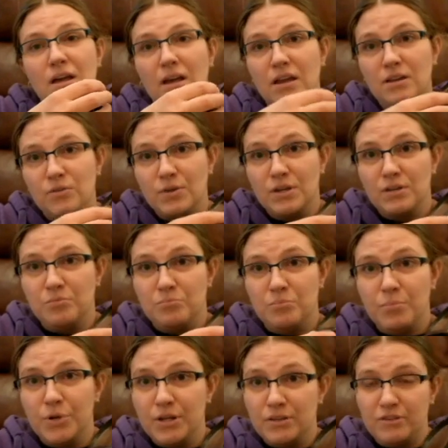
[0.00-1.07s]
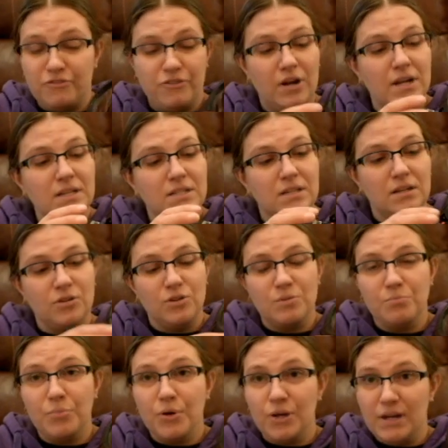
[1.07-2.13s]
and you can put it in the front, and you
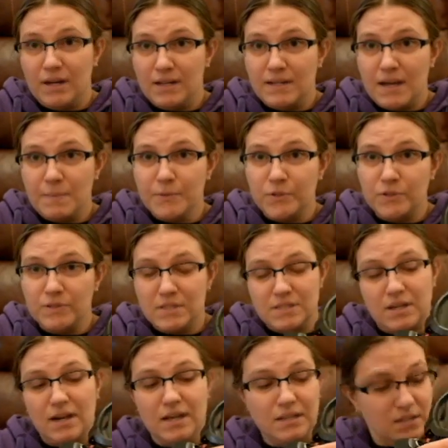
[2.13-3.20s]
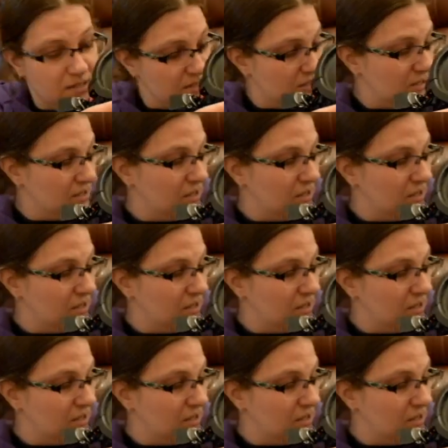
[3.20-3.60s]
can put an adapter in the sides,